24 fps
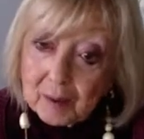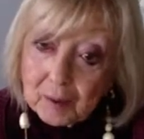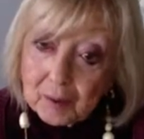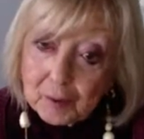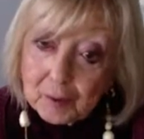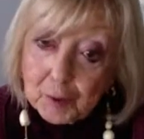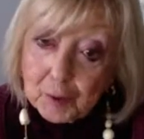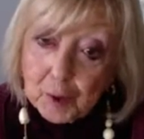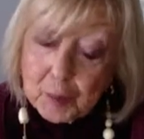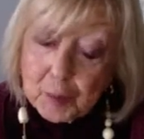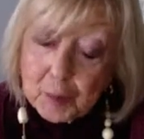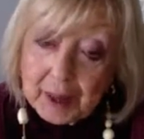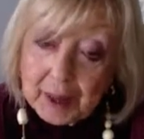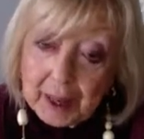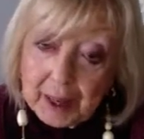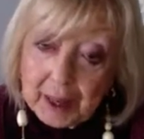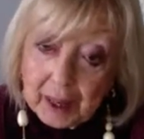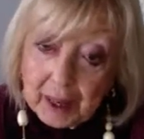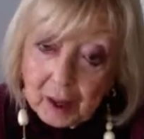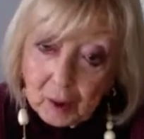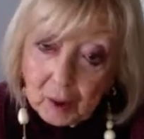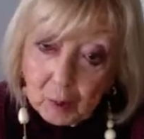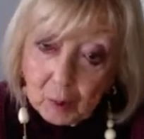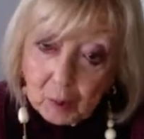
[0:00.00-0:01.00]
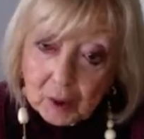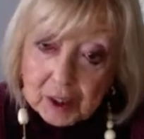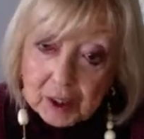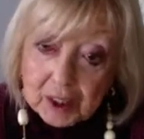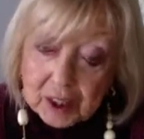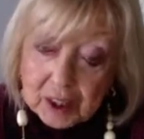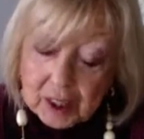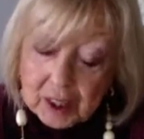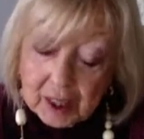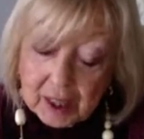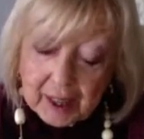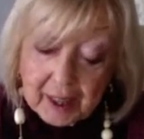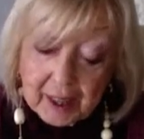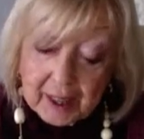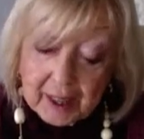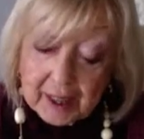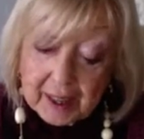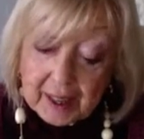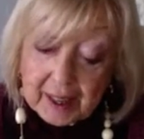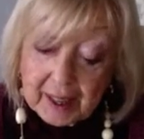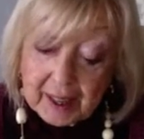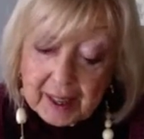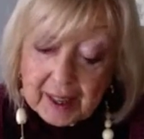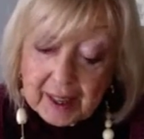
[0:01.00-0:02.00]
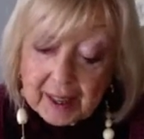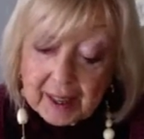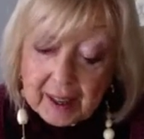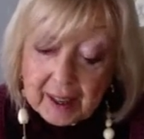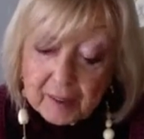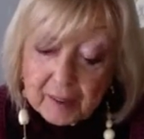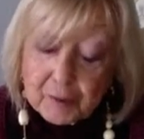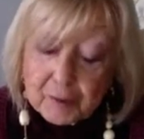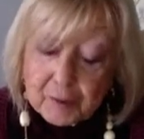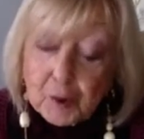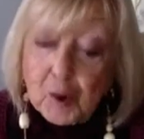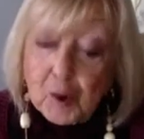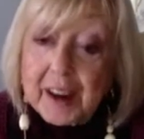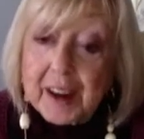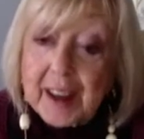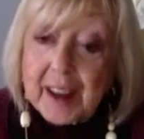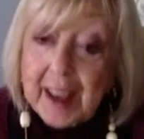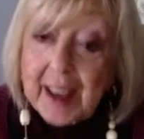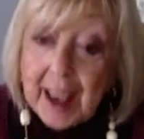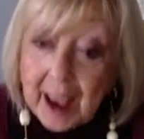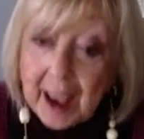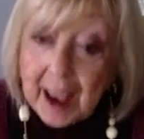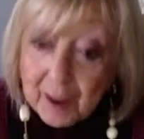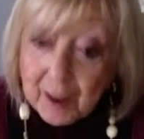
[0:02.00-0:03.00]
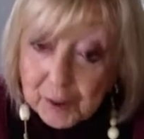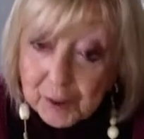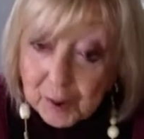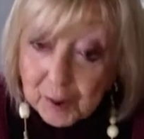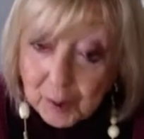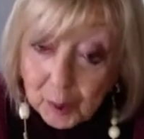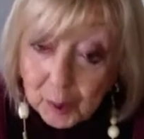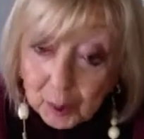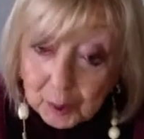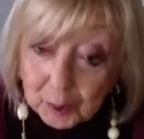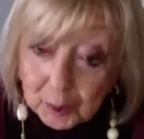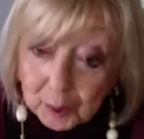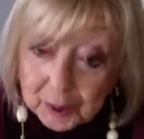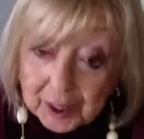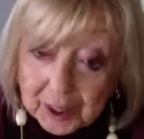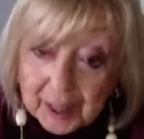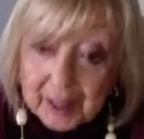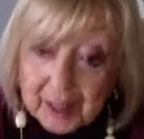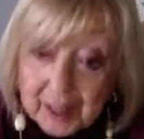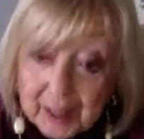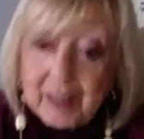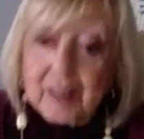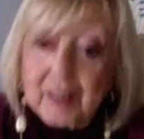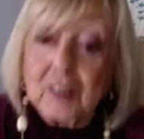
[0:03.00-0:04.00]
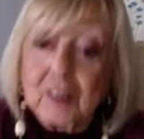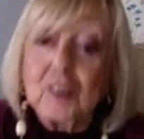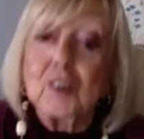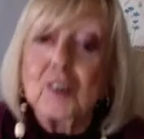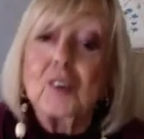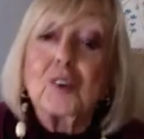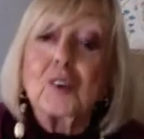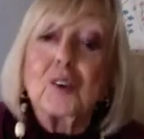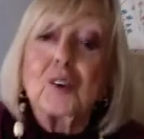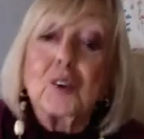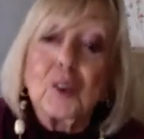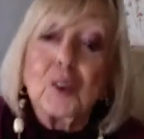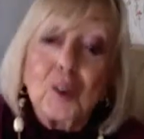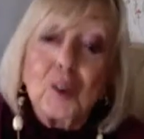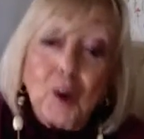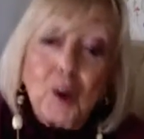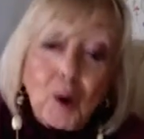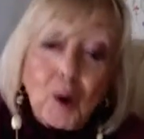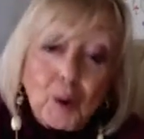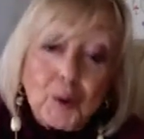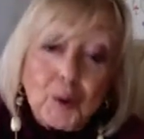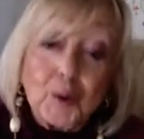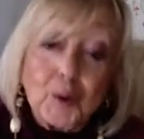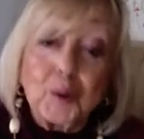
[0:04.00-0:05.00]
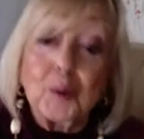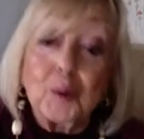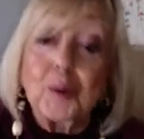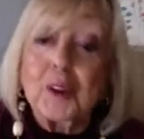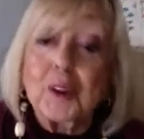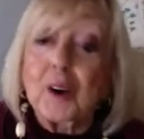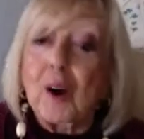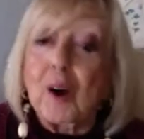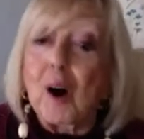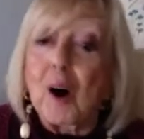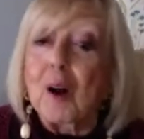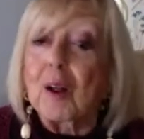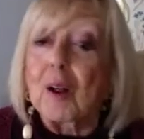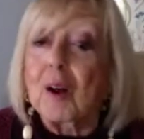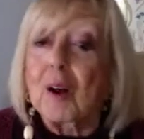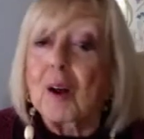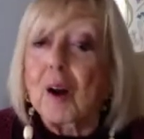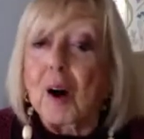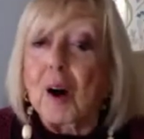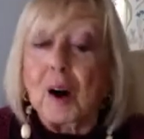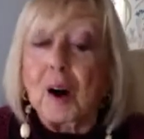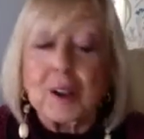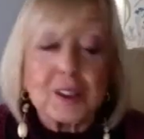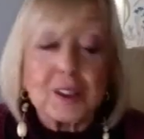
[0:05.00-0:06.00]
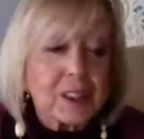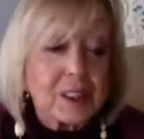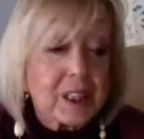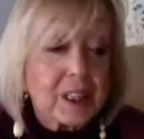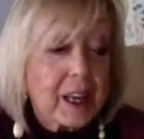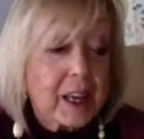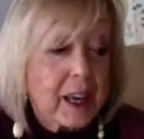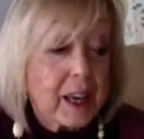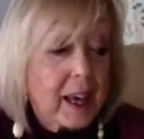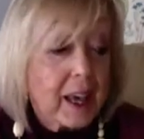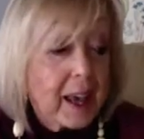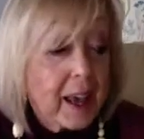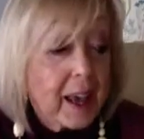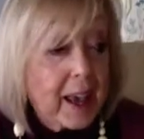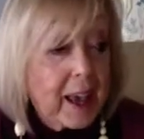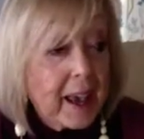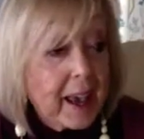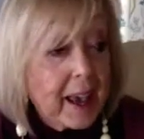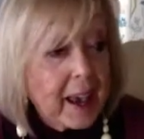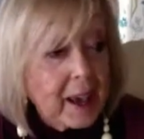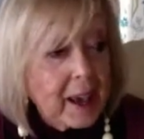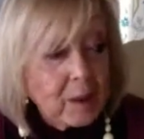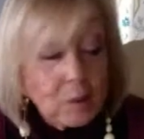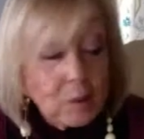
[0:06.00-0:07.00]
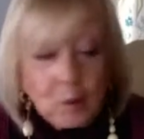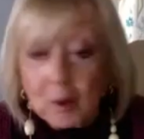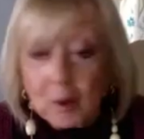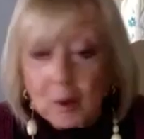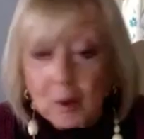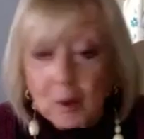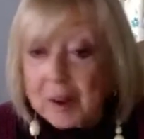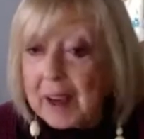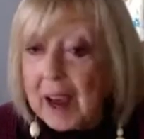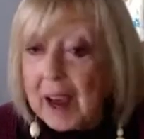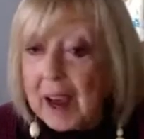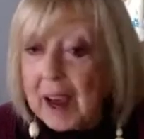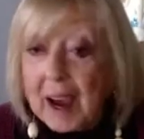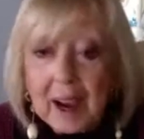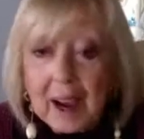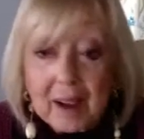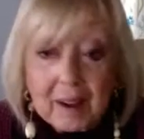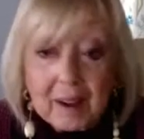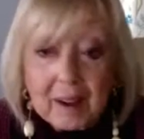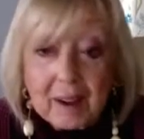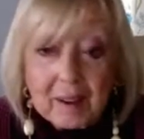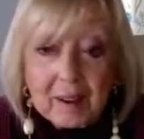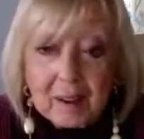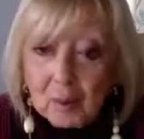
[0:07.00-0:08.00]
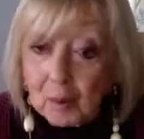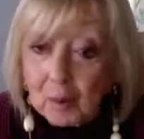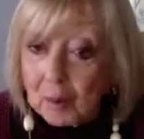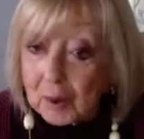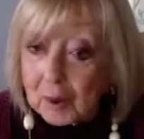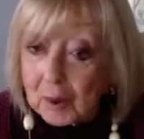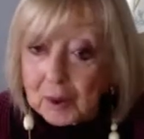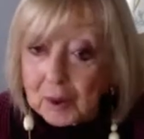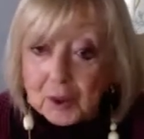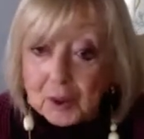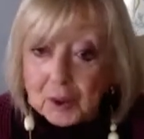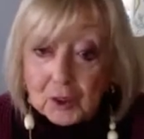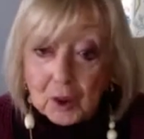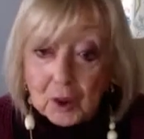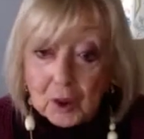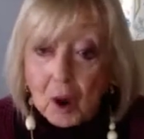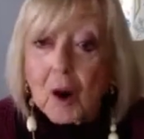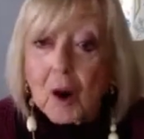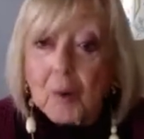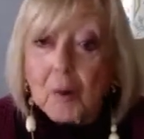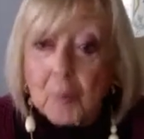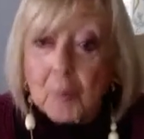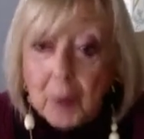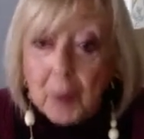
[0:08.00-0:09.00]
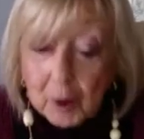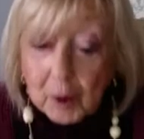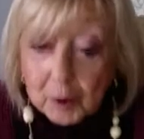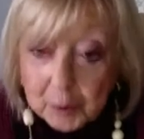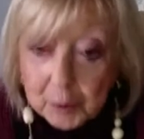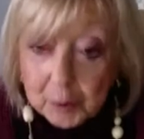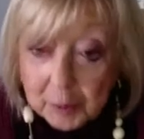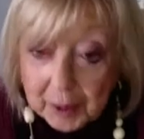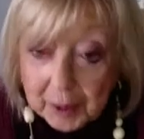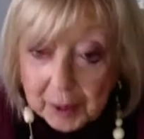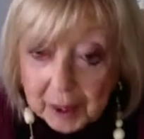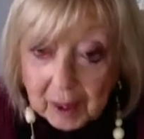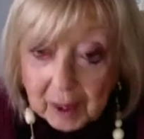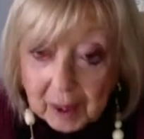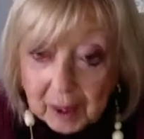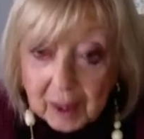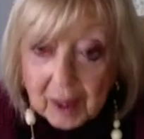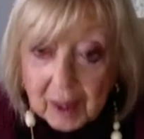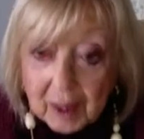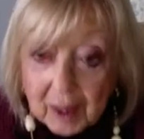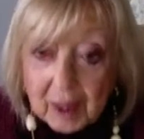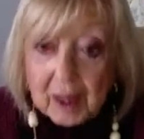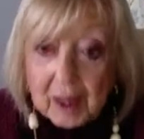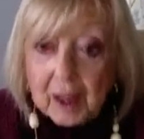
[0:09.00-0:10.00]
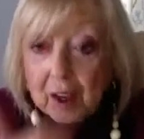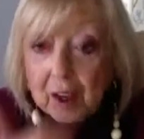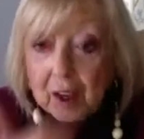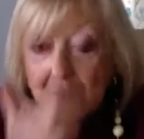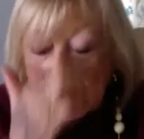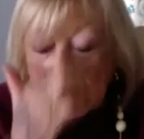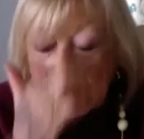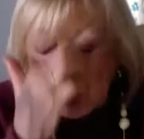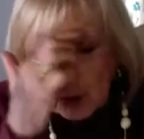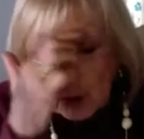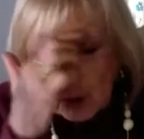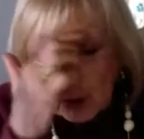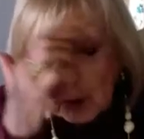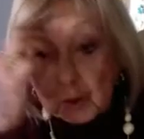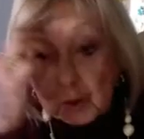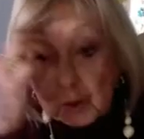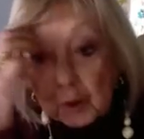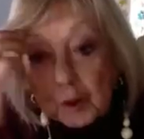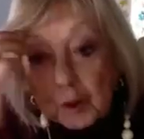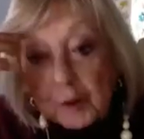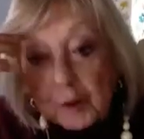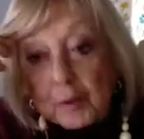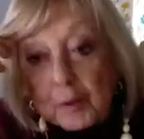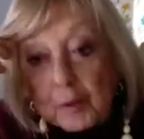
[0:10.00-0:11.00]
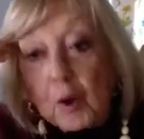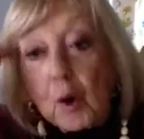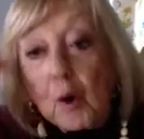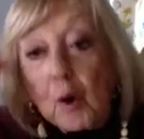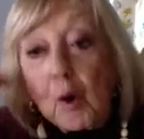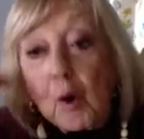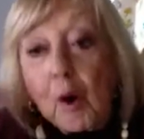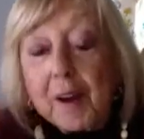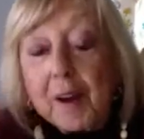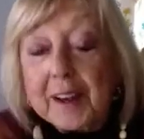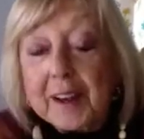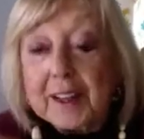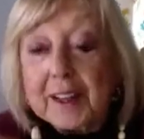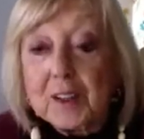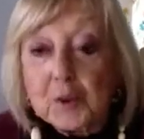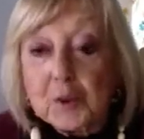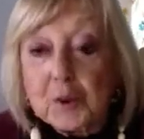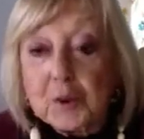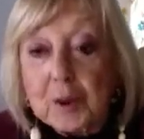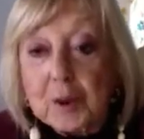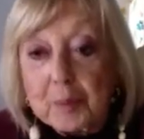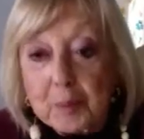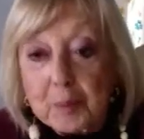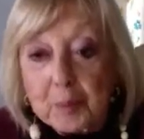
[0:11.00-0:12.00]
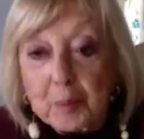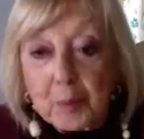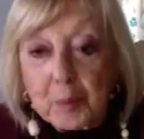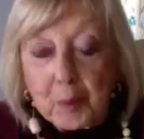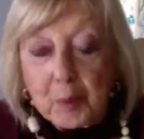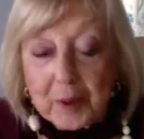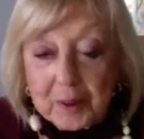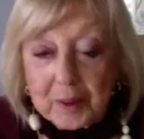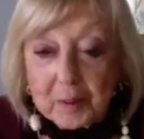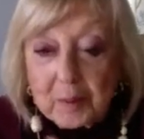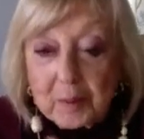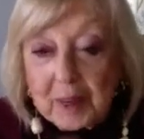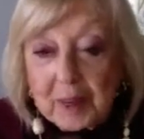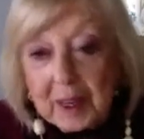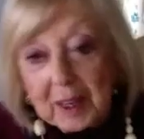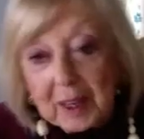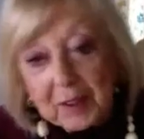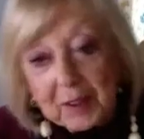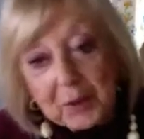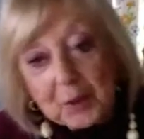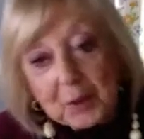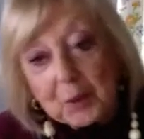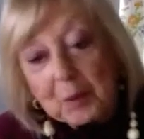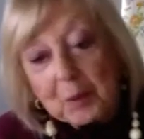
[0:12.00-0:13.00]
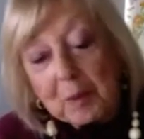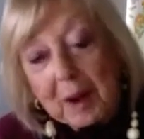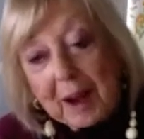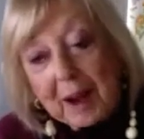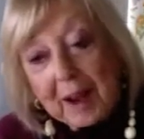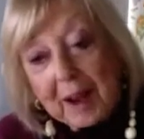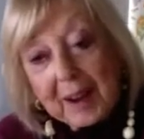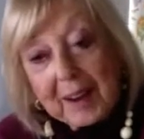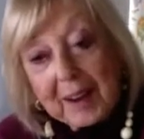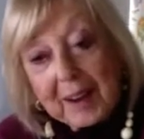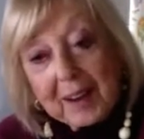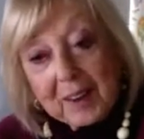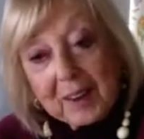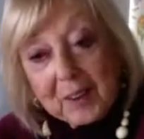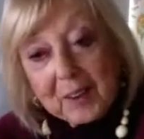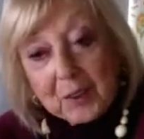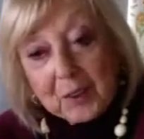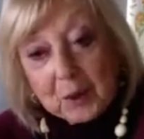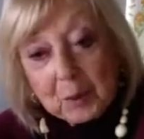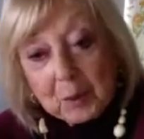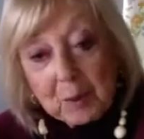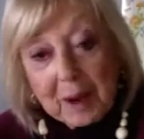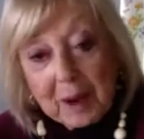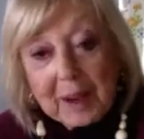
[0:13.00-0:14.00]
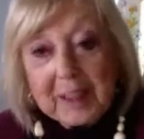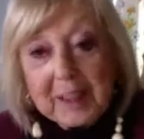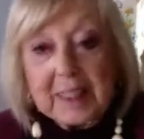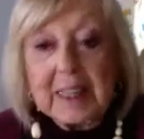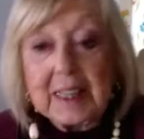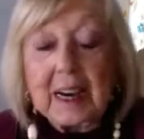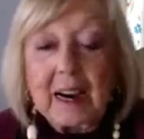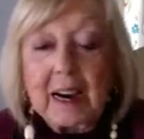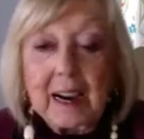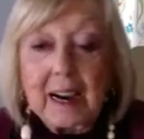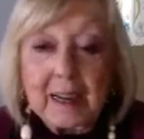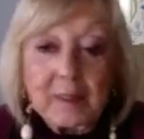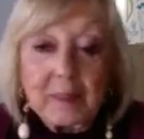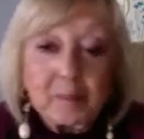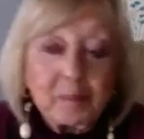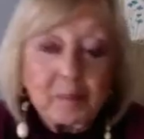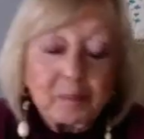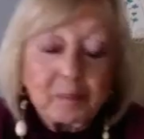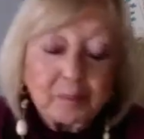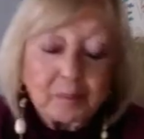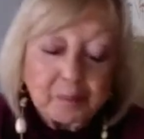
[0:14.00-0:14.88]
for me, who was a 4.5-year-old kid, to go through the Holocaust and what I saw around me. So you sort of go on a trip with me through my time.